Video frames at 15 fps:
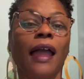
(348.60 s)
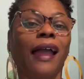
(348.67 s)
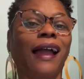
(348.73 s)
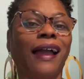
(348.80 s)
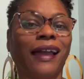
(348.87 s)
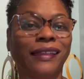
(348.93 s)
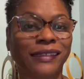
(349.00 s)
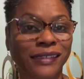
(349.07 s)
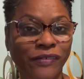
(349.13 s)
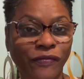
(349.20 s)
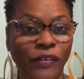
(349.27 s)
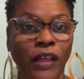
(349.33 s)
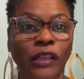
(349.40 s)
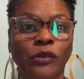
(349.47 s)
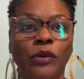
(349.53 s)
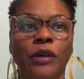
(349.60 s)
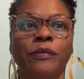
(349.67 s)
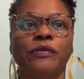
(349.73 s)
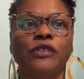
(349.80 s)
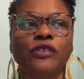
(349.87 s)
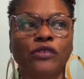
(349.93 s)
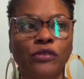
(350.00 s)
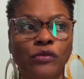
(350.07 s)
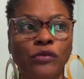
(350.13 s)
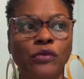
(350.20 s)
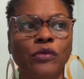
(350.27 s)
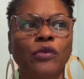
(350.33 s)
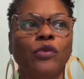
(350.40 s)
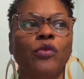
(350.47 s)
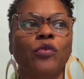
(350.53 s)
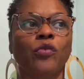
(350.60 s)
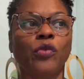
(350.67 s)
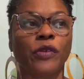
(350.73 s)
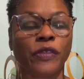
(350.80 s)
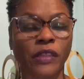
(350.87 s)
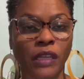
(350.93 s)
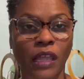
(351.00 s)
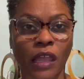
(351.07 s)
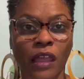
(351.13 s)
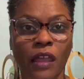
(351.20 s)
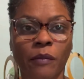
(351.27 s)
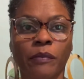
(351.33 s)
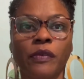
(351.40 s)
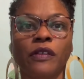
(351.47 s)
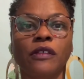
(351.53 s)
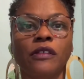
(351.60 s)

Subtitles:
I did follow up too with an app